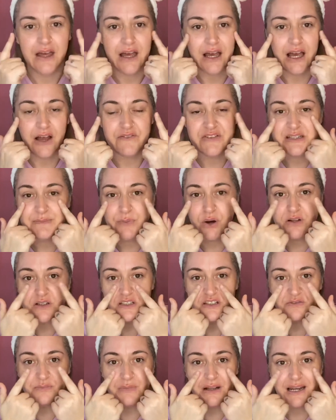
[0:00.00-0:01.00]
I have
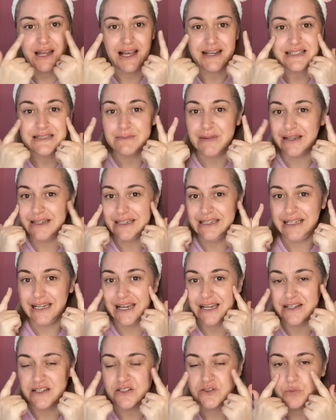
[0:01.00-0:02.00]
spots of melasma
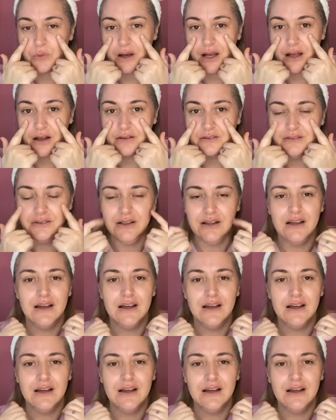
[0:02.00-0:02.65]
here as well.